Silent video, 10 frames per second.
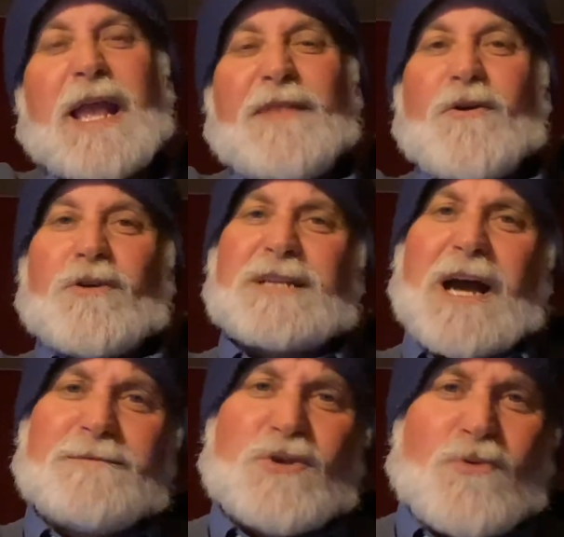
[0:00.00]
And there are
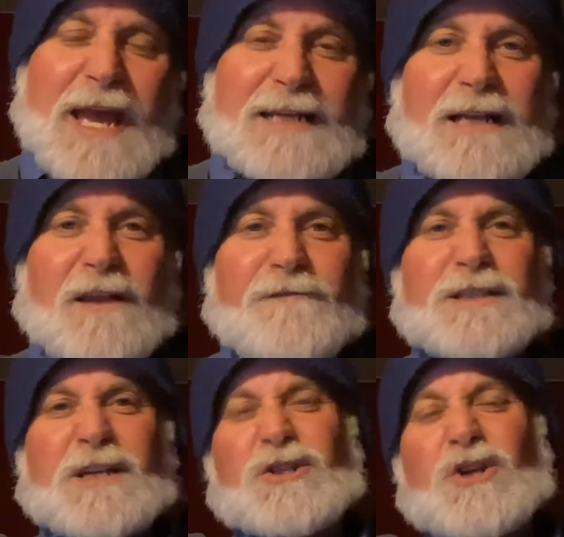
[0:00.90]
times you can't tell if
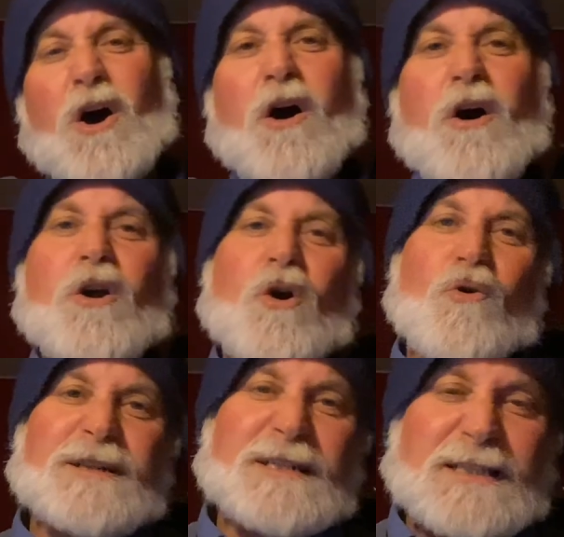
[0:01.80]
it's a guitar
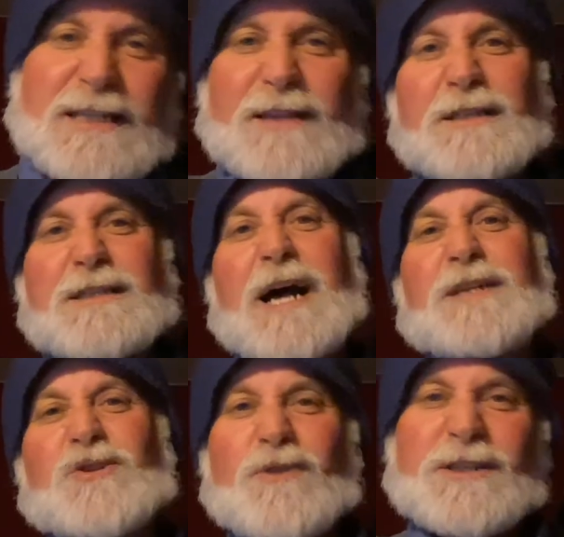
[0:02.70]
or it's a
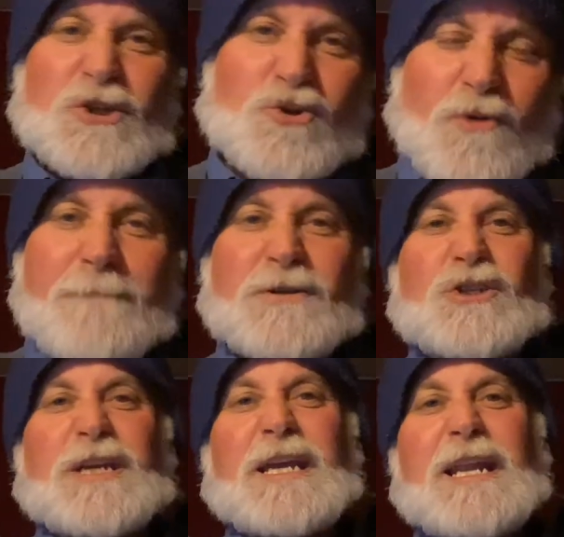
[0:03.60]
synthesizer, it's a drum
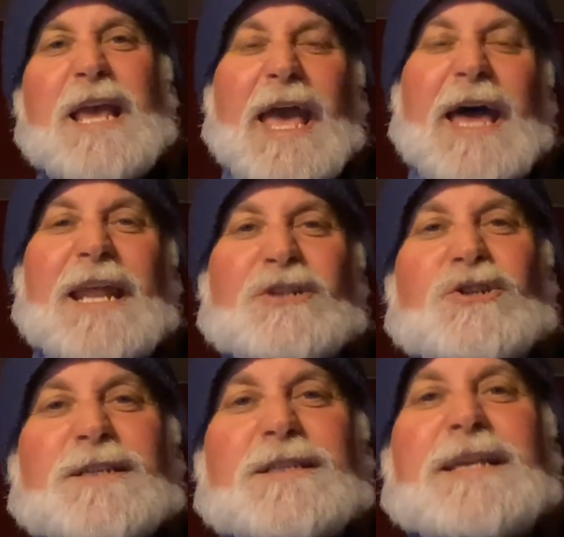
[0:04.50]
machine, and it
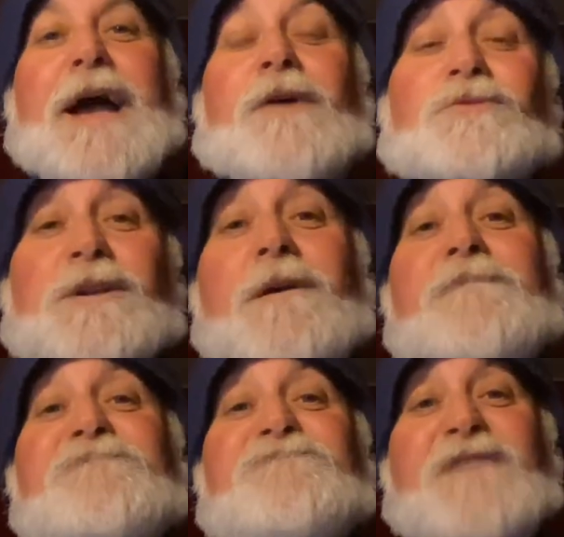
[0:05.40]
just sounds
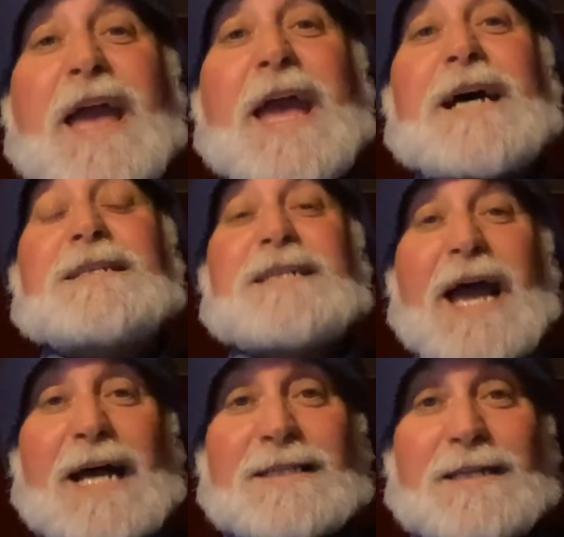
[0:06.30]

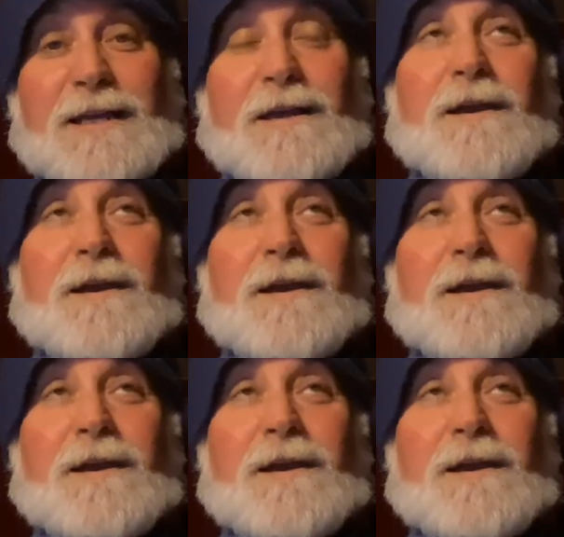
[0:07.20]
fantastic.